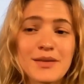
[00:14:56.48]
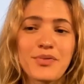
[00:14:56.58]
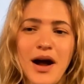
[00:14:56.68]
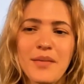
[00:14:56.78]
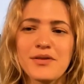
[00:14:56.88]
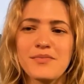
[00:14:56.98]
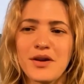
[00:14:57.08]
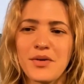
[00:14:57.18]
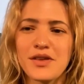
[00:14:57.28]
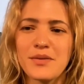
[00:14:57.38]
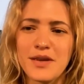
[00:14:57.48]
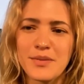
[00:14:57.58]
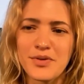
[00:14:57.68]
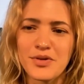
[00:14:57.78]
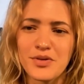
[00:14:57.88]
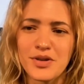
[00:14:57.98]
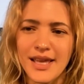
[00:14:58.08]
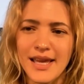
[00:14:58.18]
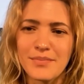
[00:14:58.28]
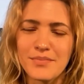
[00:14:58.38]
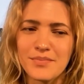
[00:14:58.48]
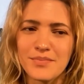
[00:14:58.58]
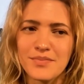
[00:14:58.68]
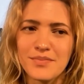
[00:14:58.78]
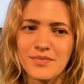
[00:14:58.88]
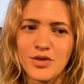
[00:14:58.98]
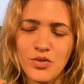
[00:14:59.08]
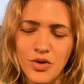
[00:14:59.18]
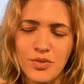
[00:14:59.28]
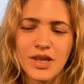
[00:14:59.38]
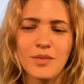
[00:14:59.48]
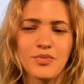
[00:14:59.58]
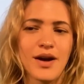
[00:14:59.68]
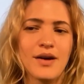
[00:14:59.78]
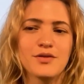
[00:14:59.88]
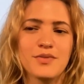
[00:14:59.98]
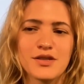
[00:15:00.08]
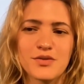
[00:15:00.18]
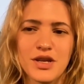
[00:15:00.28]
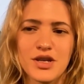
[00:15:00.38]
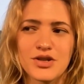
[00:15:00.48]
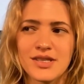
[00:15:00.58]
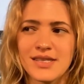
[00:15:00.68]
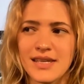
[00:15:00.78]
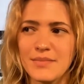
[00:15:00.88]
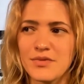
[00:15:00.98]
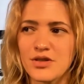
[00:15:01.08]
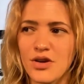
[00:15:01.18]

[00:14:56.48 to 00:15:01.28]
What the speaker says: the problem. The only people who claim, who are really proud to be Swedish, it seems,